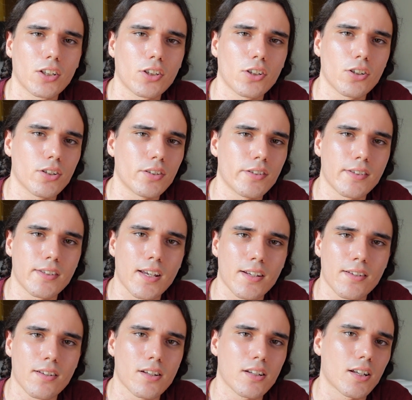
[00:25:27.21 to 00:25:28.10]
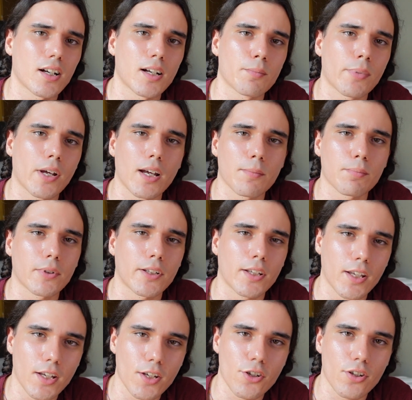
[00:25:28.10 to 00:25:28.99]
good desktop
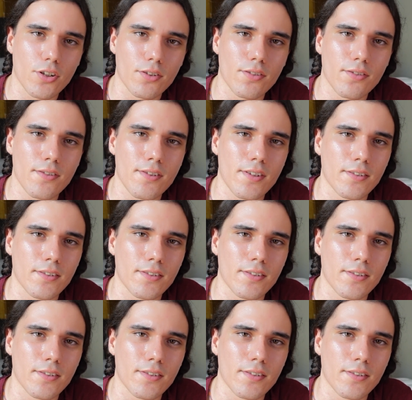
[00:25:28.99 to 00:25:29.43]
applications.